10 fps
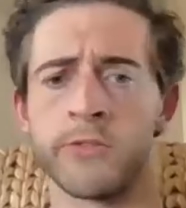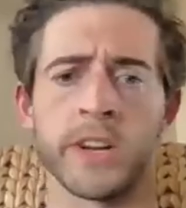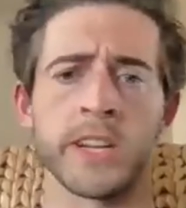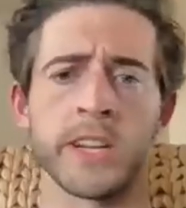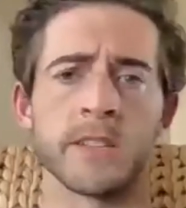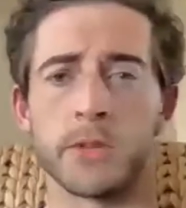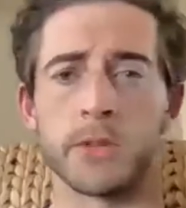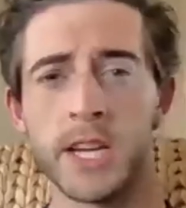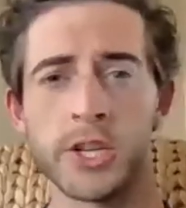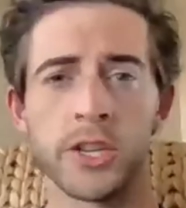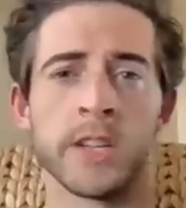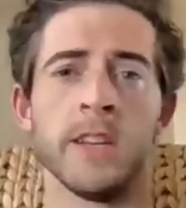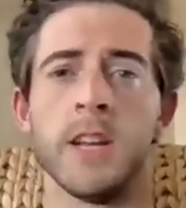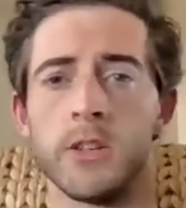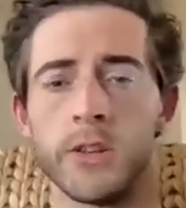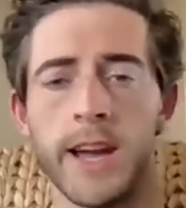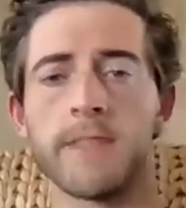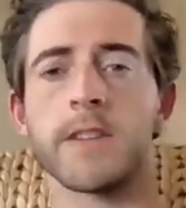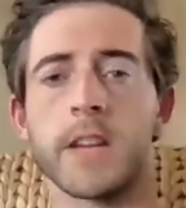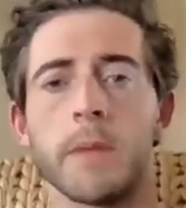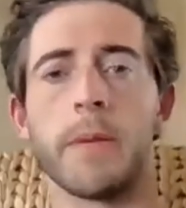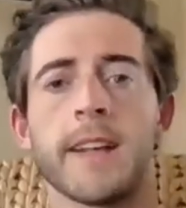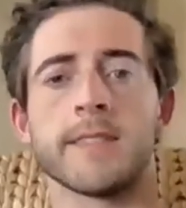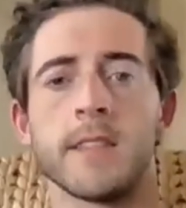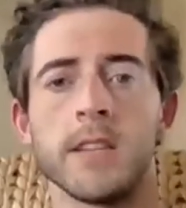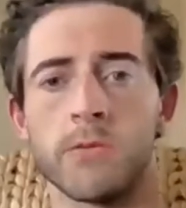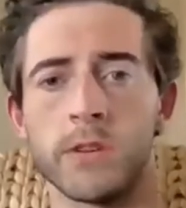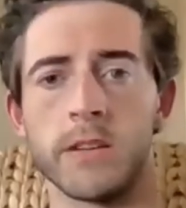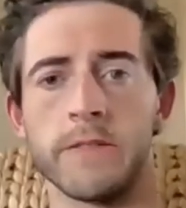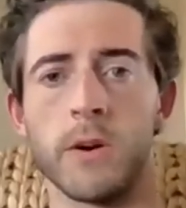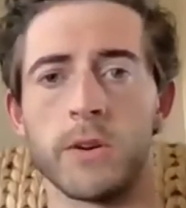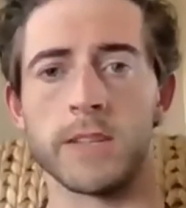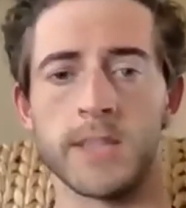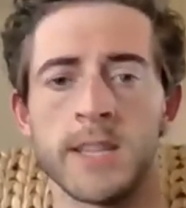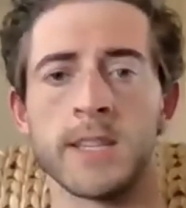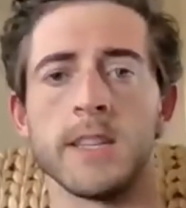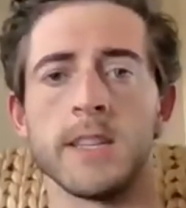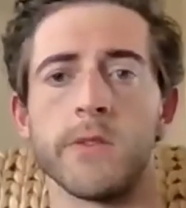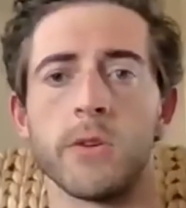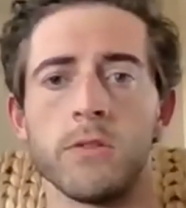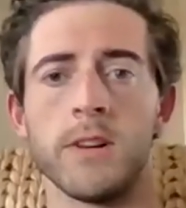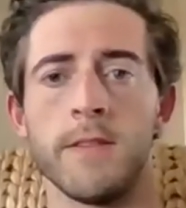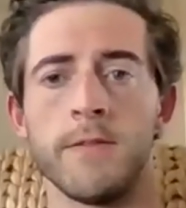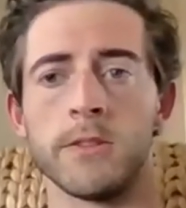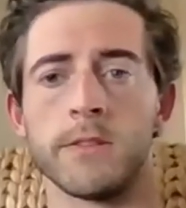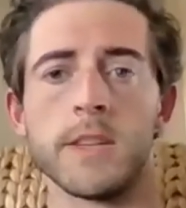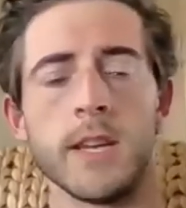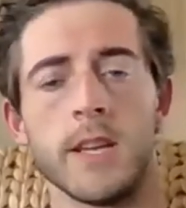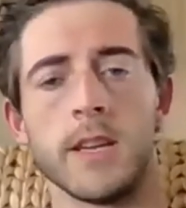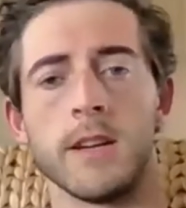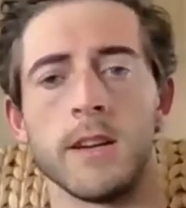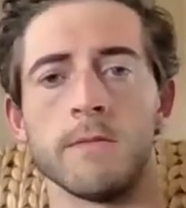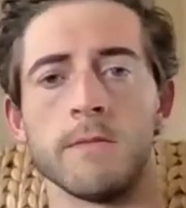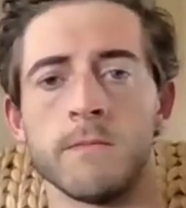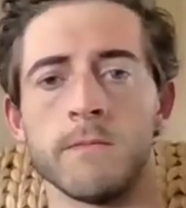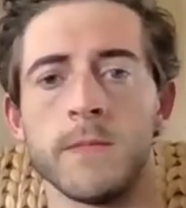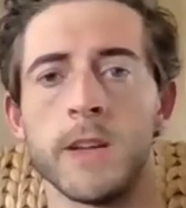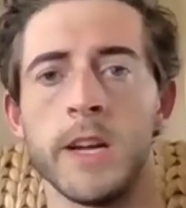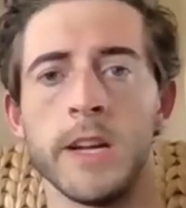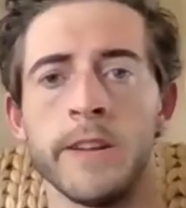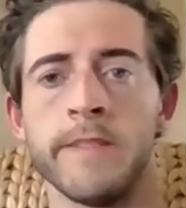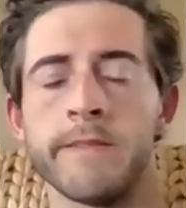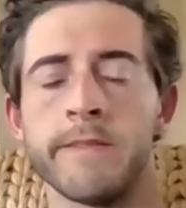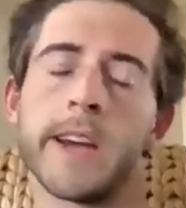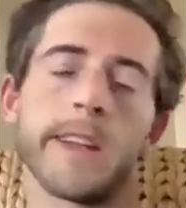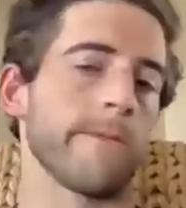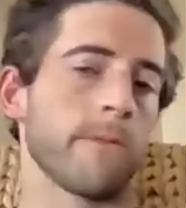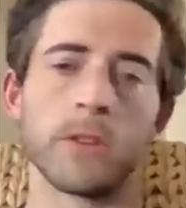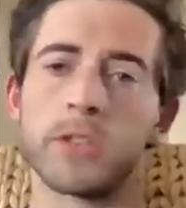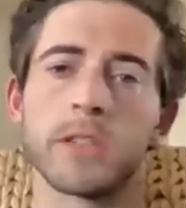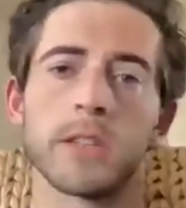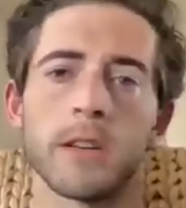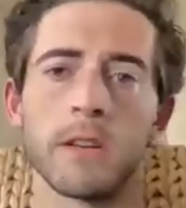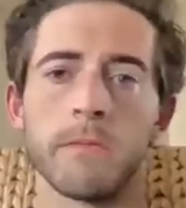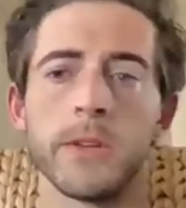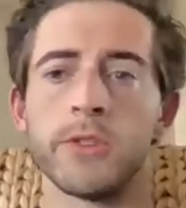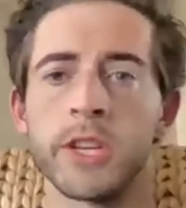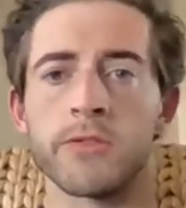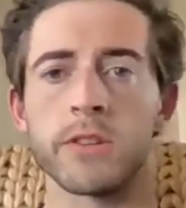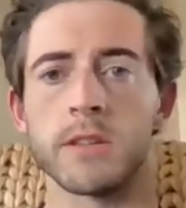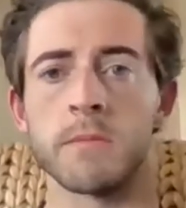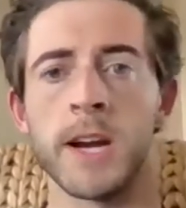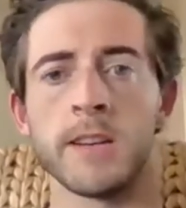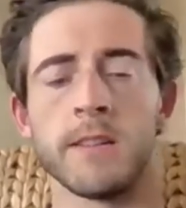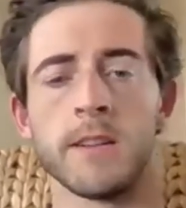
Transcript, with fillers: transportation. You have the capacity to really focus in at these local levels. Um, and that was just a huge interest of mine.